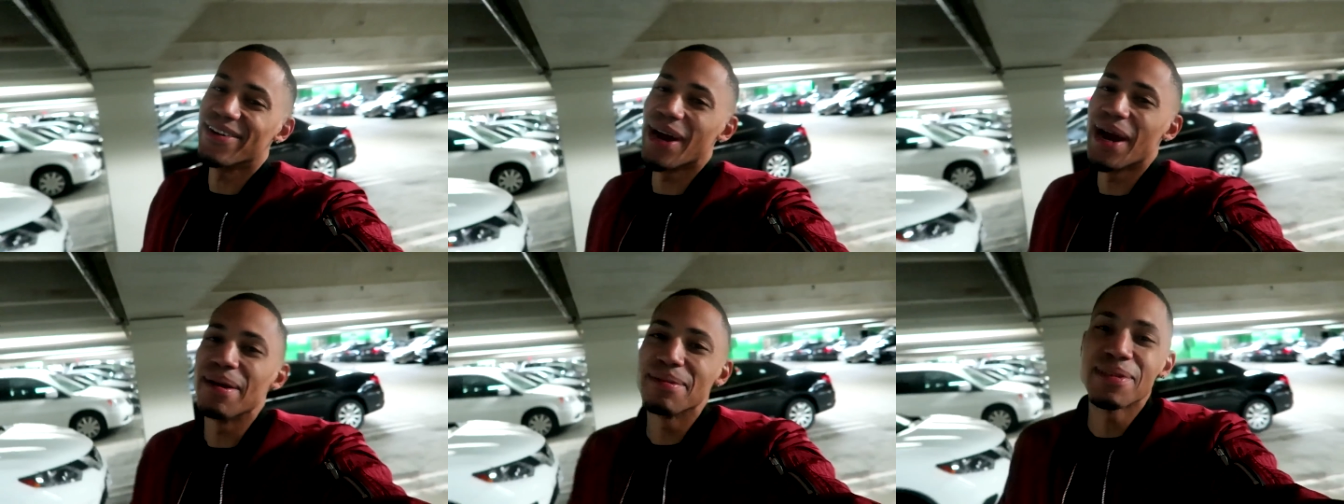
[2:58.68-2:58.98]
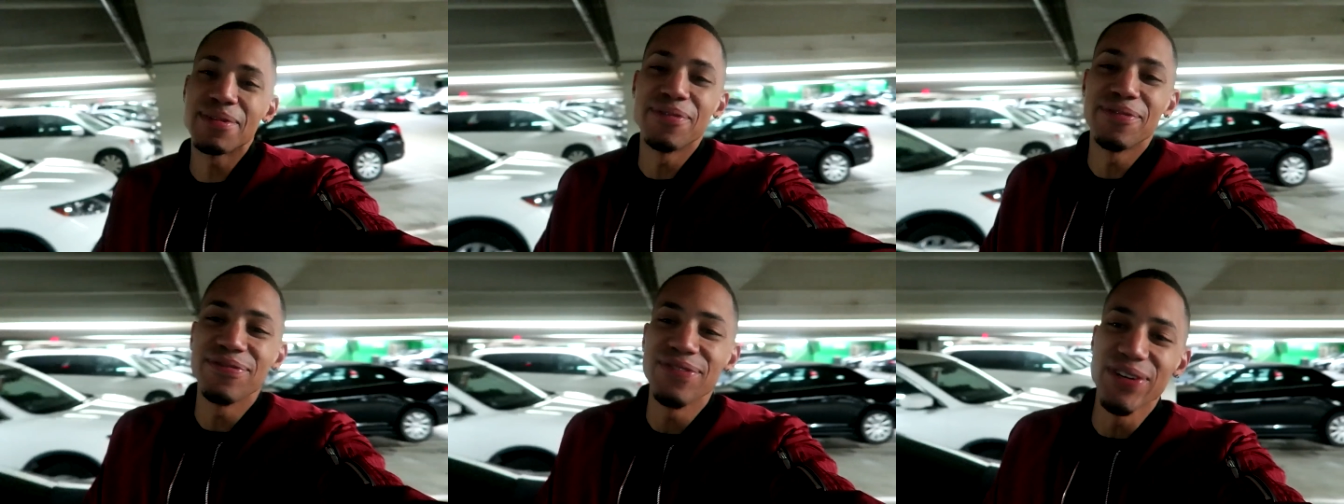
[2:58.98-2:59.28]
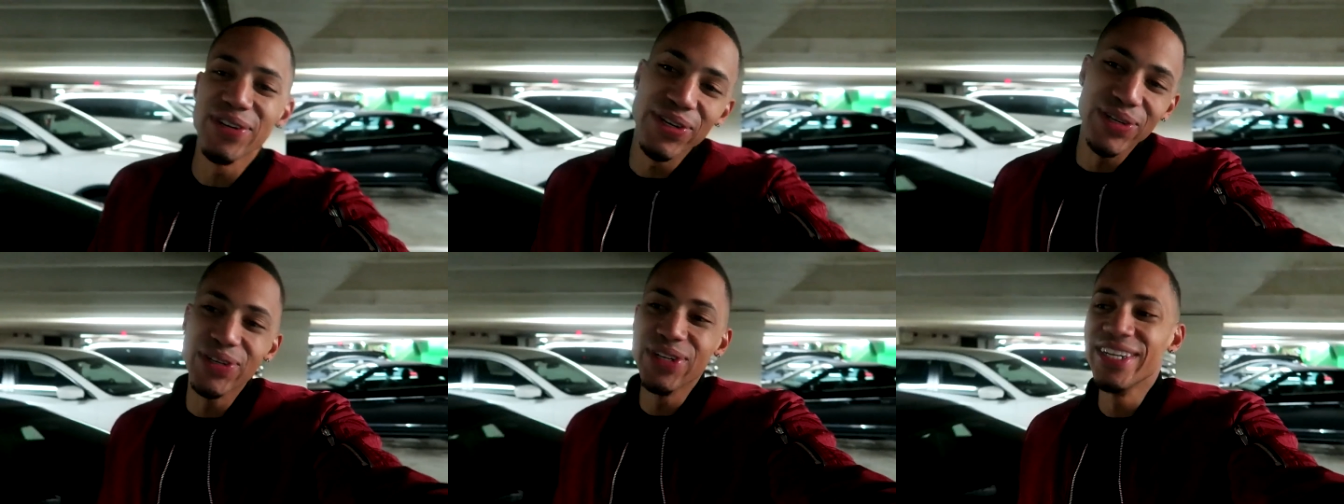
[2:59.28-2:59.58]
and grab some
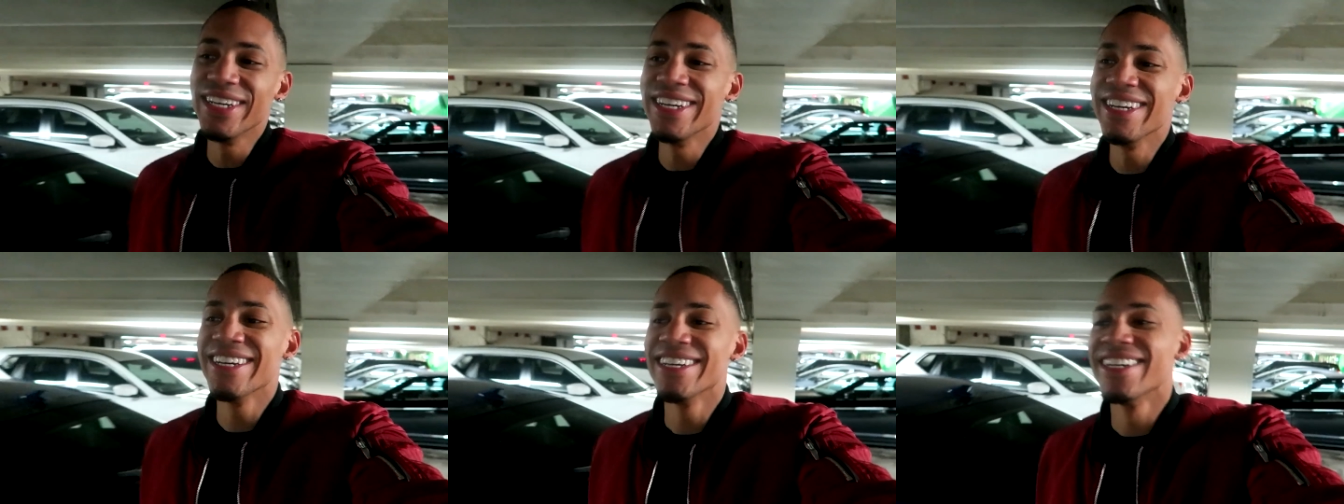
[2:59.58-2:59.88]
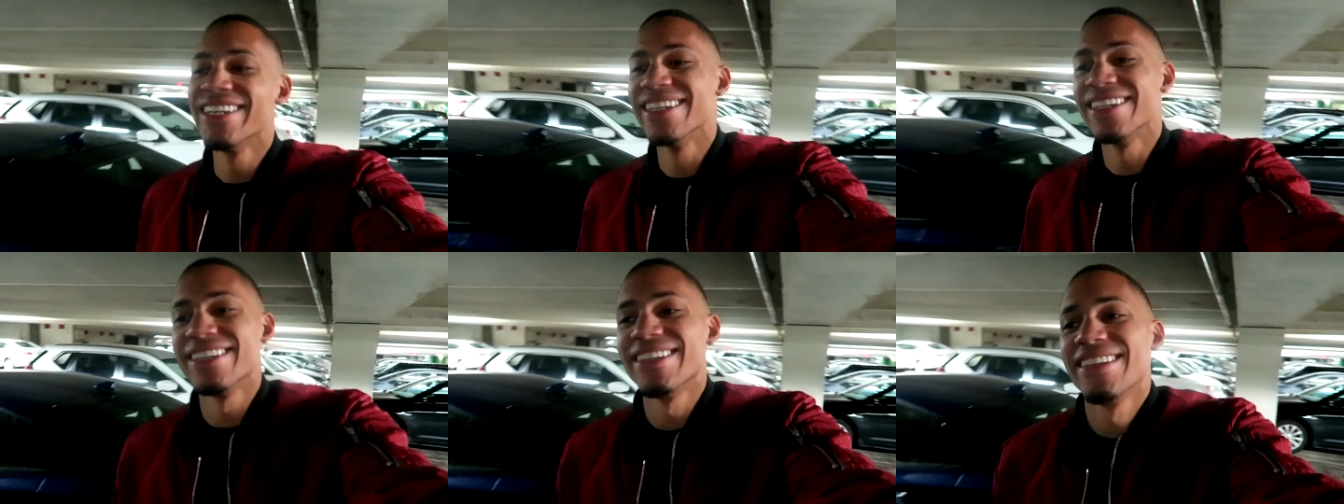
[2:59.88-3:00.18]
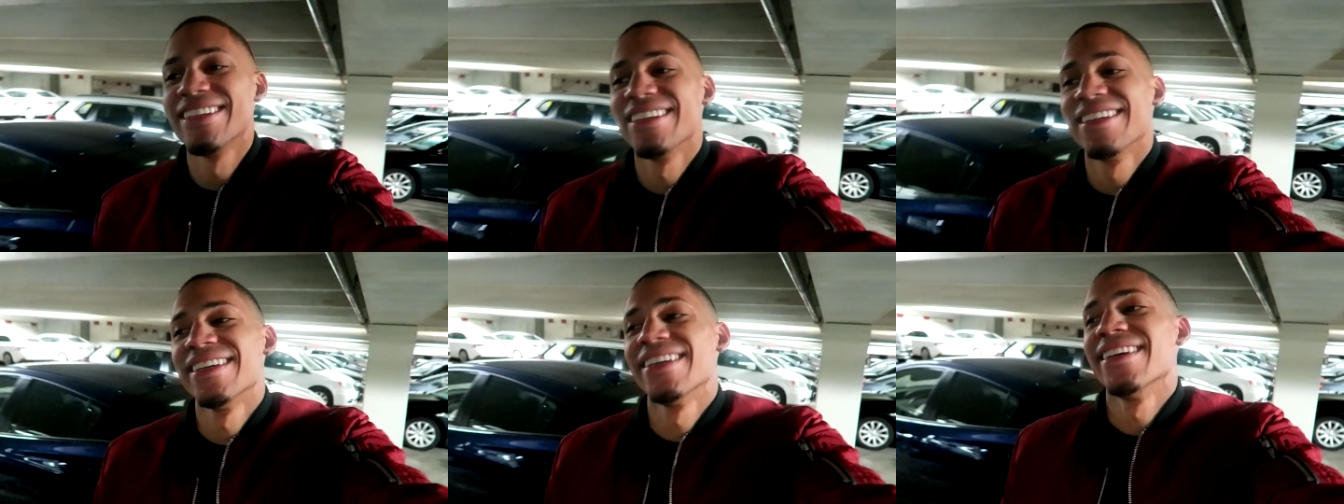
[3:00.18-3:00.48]
food.
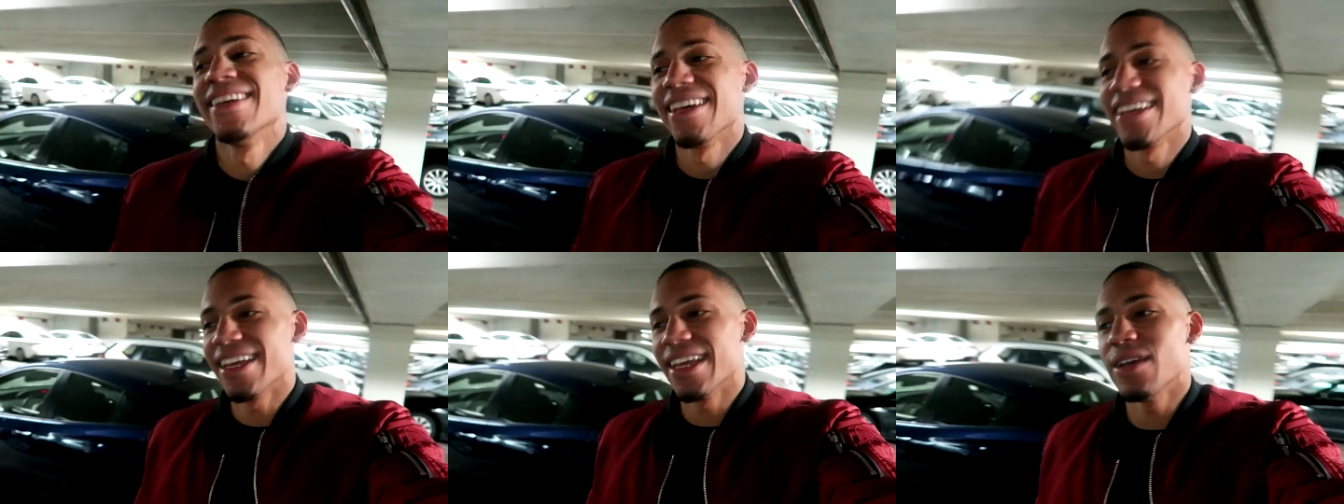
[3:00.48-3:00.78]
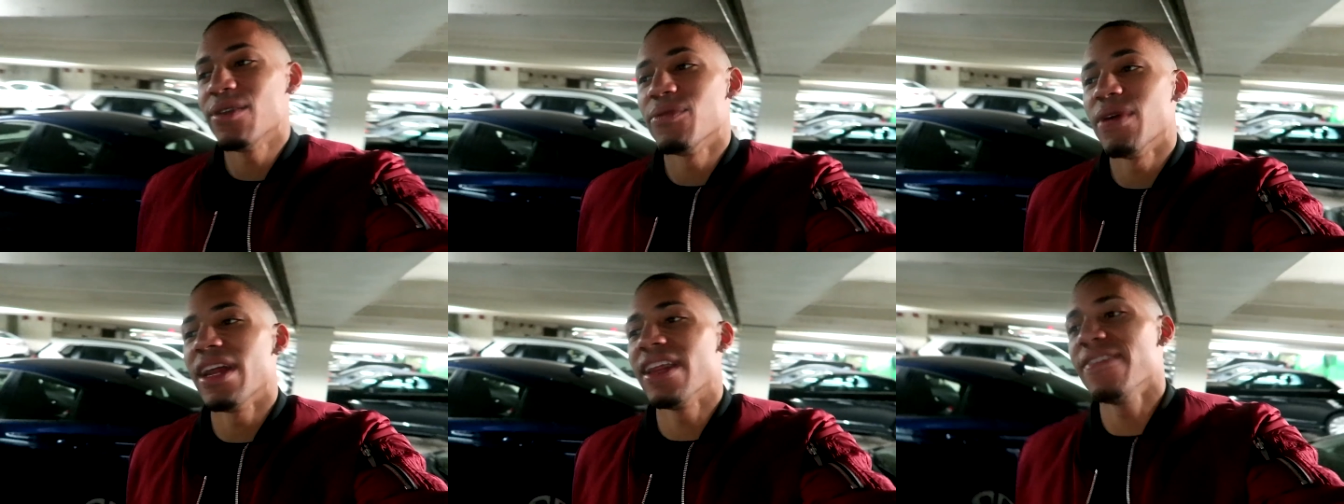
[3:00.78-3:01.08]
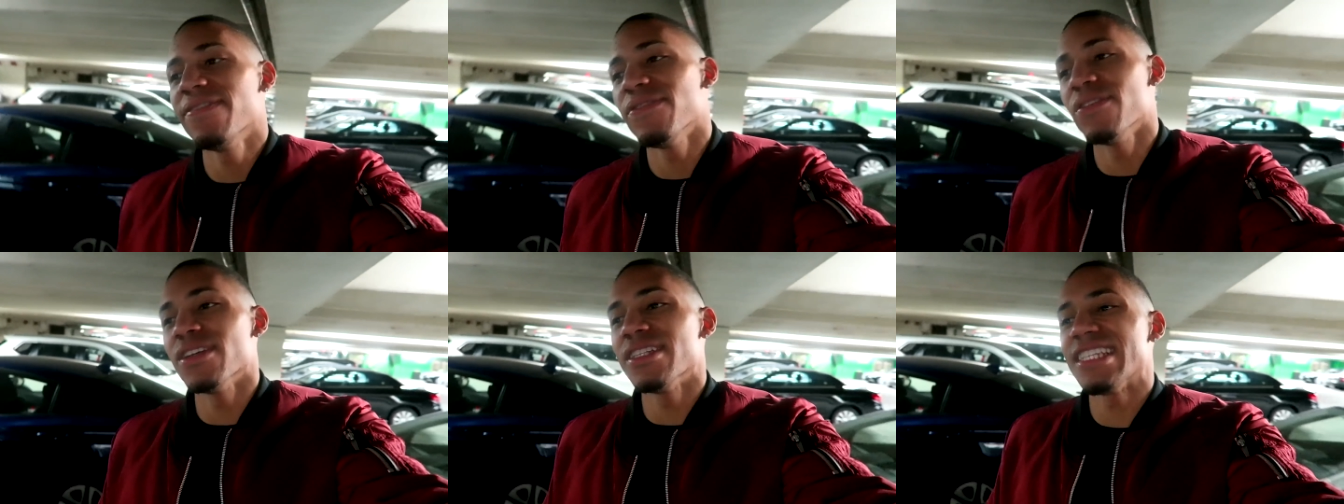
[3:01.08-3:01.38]
Get ready
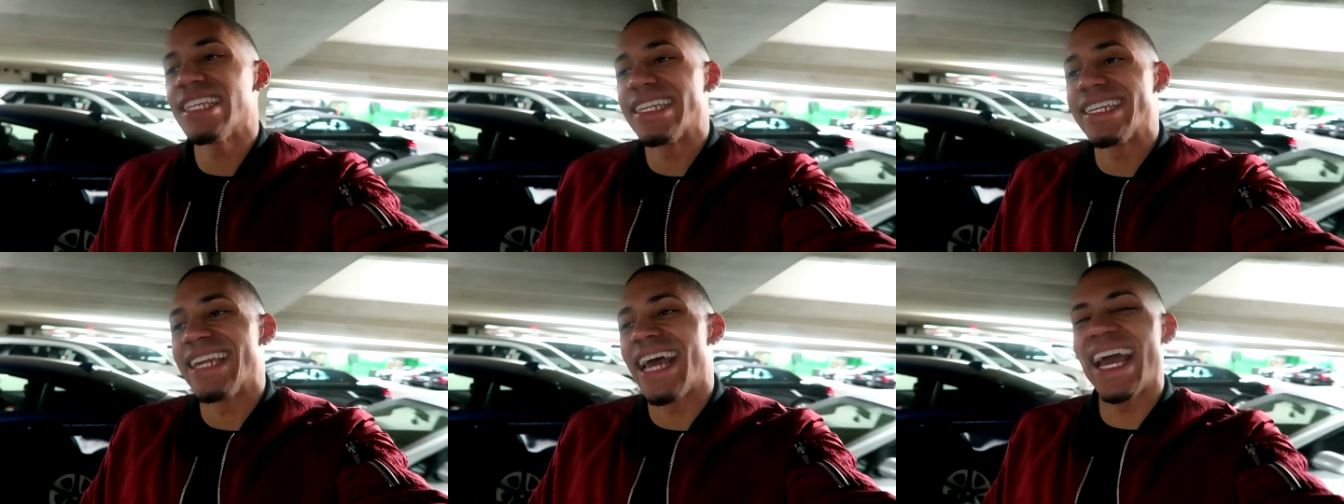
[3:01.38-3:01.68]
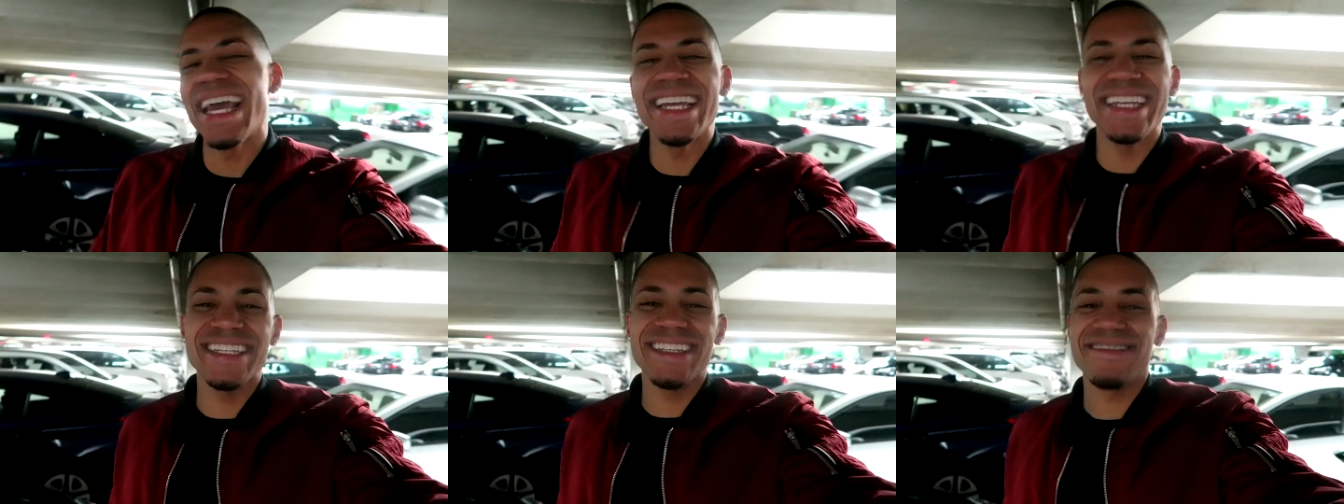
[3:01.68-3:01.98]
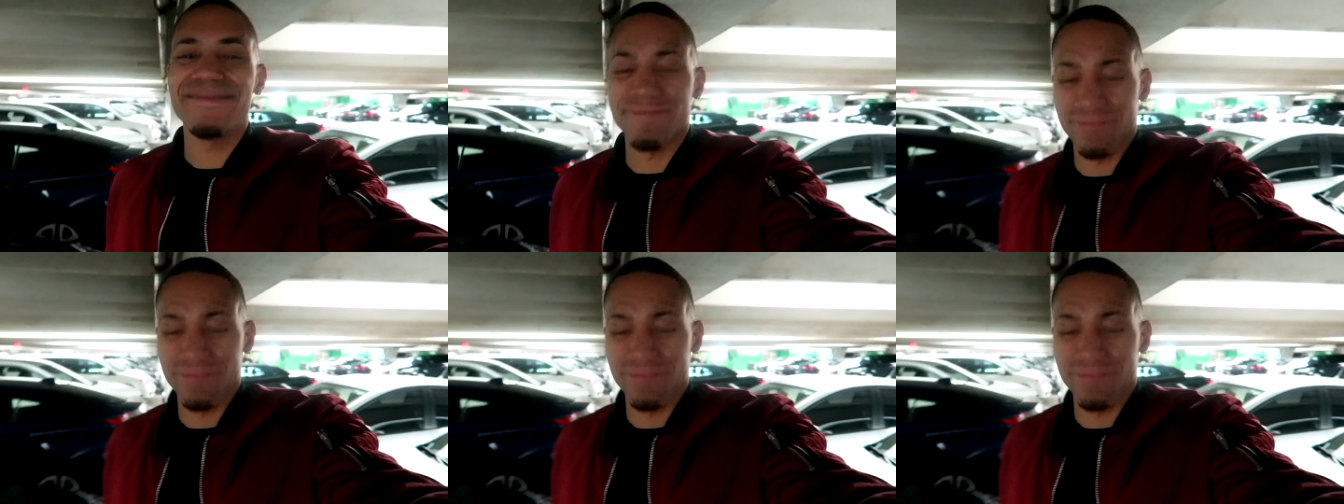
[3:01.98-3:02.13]
for tonight.